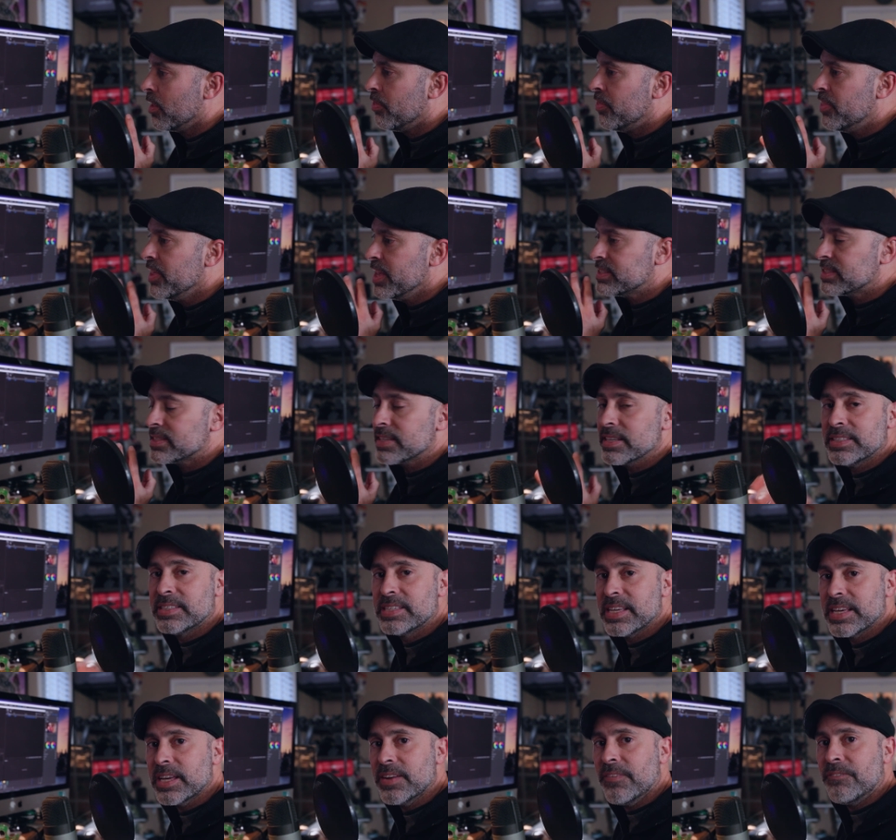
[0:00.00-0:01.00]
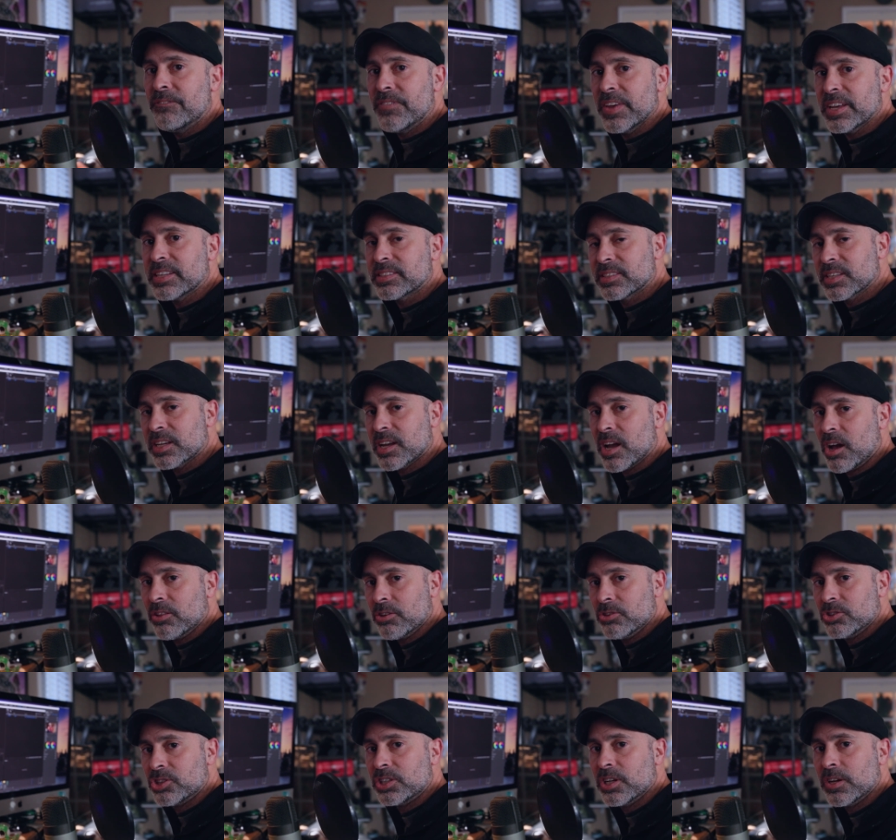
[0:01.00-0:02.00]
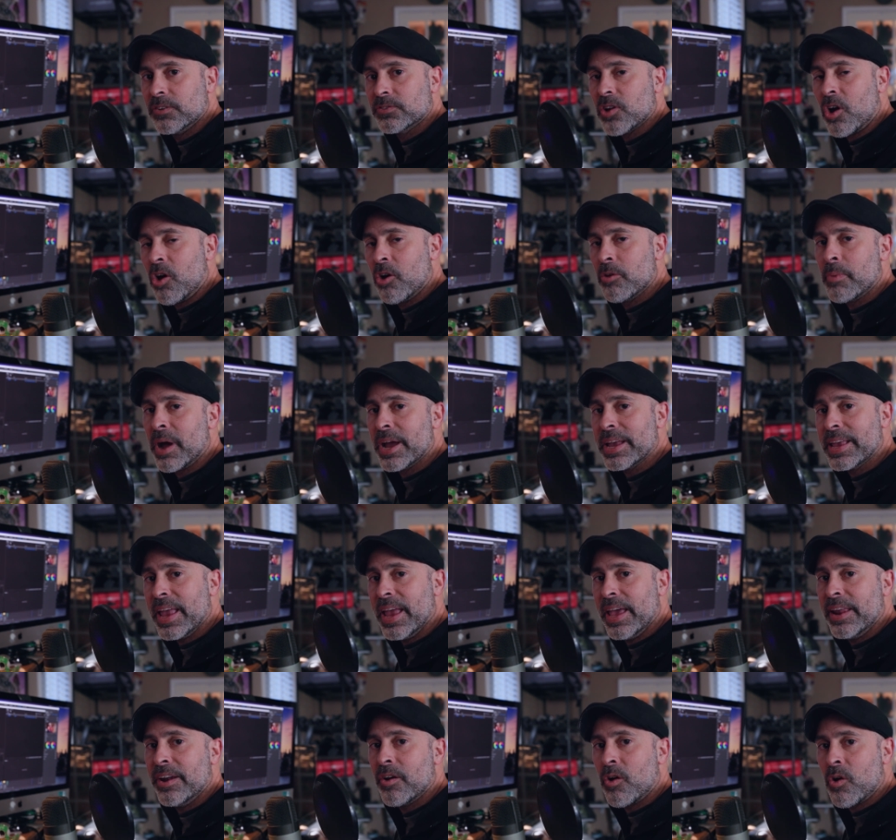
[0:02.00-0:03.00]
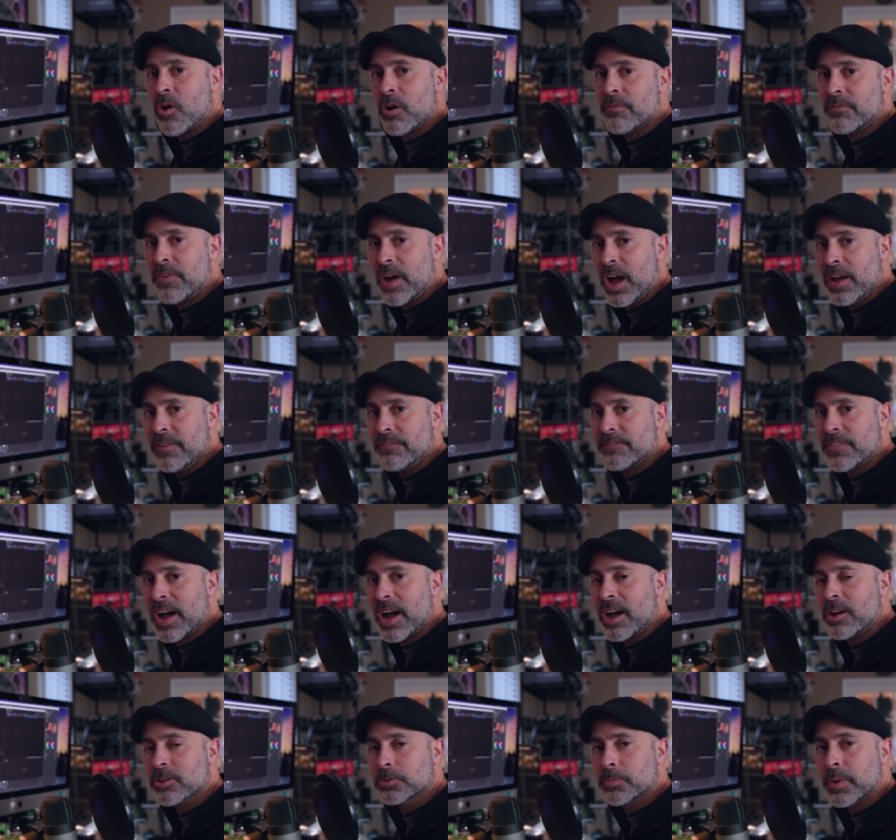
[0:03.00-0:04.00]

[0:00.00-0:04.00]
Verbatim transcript: this did fix the color shift on my Canon R5 files,